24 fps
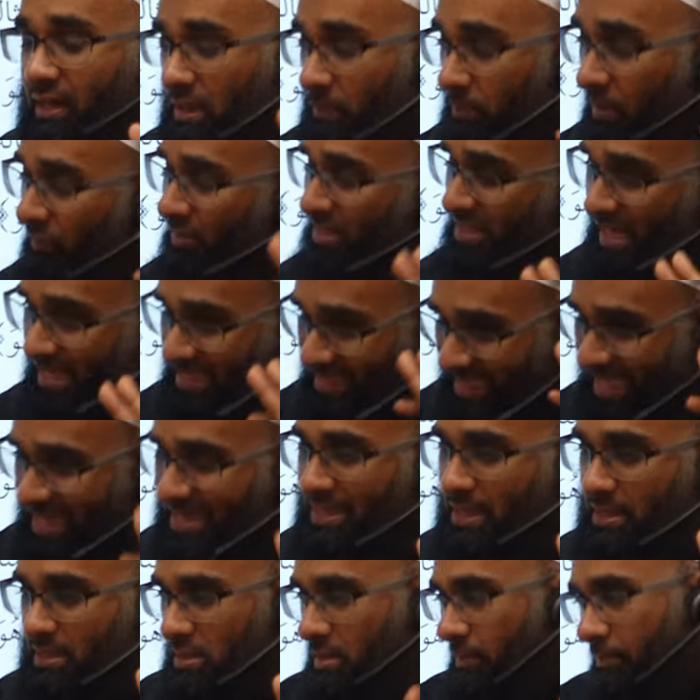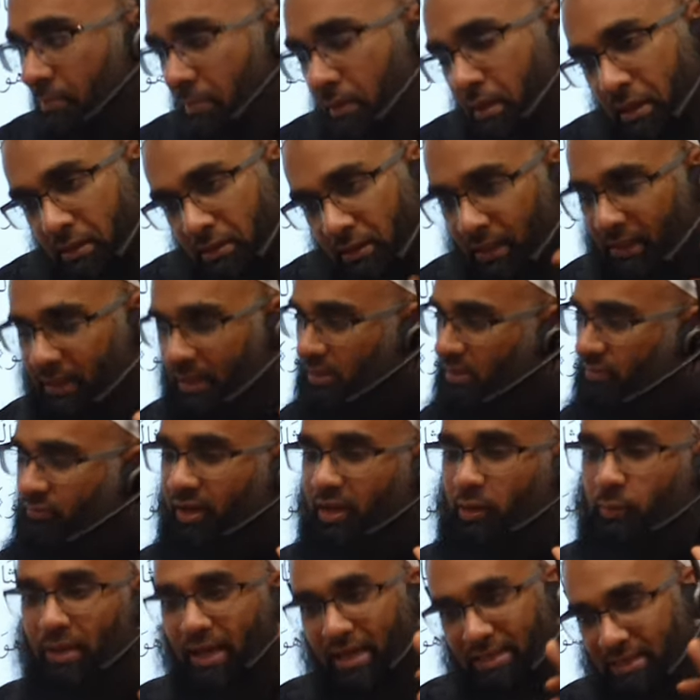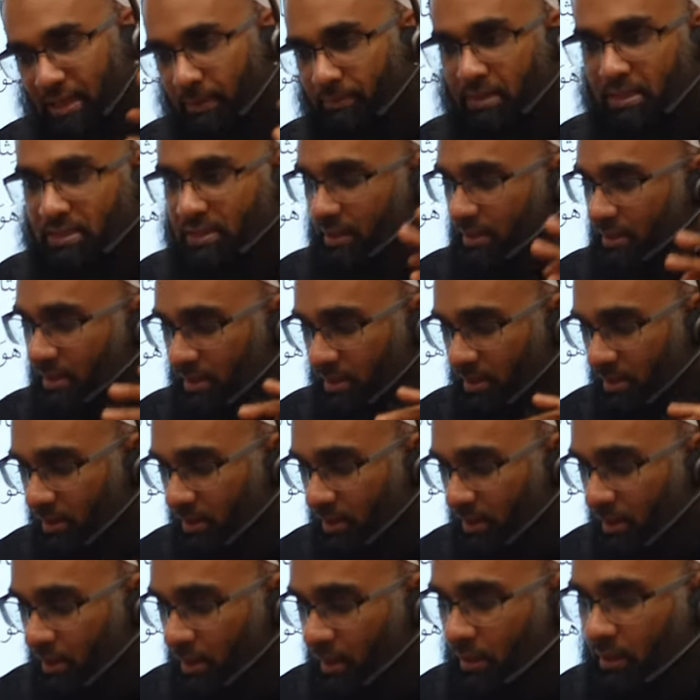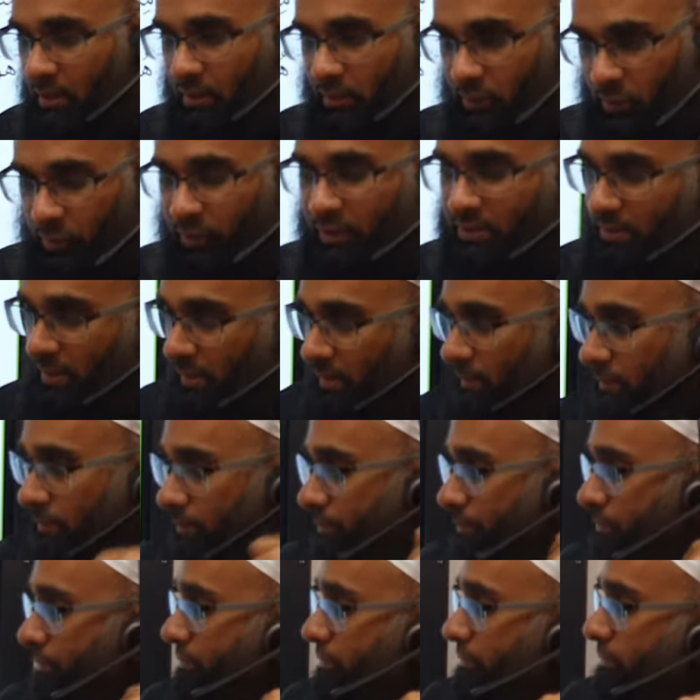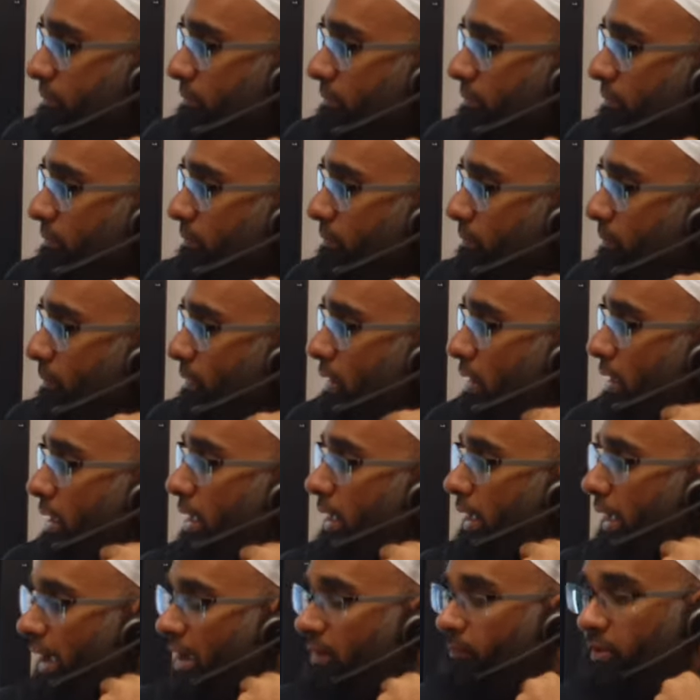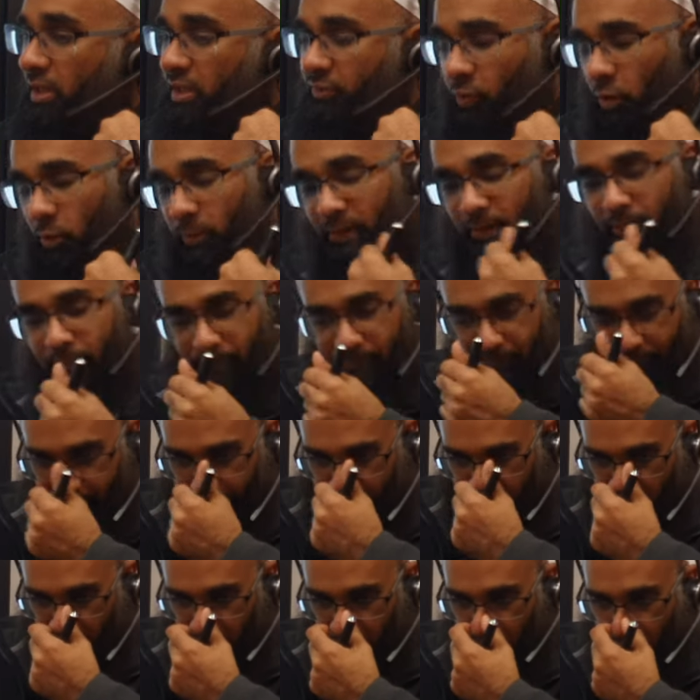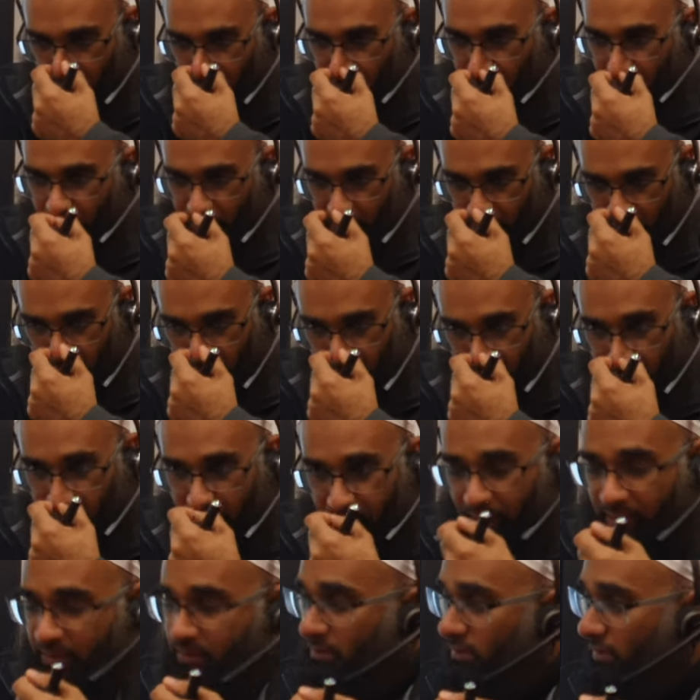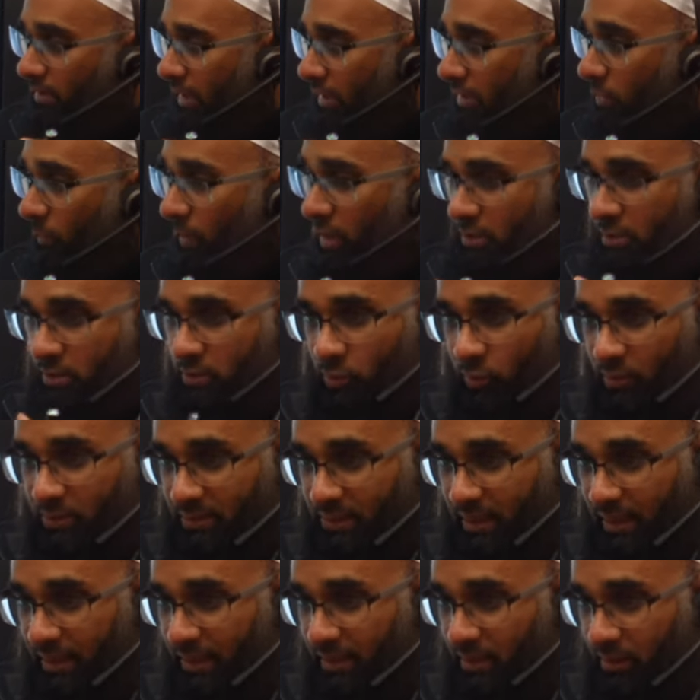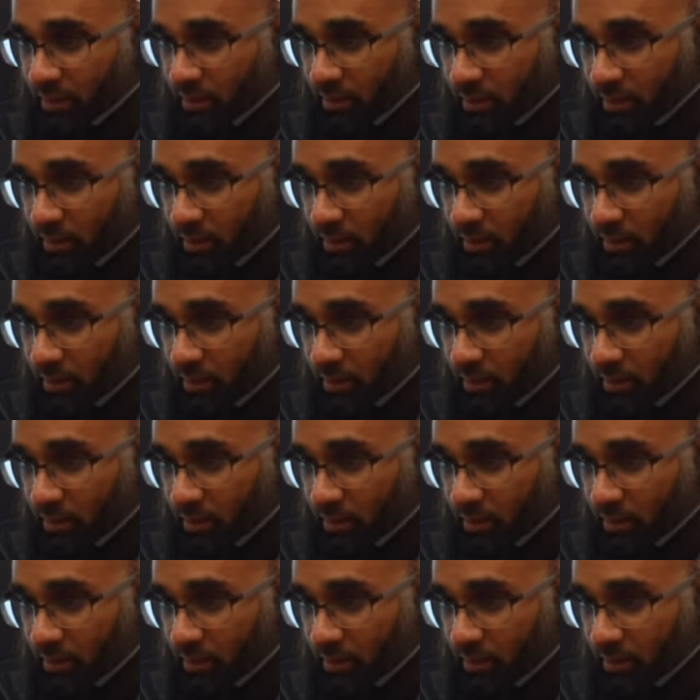that the Prophet has said this then that's fine. We accept this hadith. Do you understand? Everybody following? Yes? Any questions on site?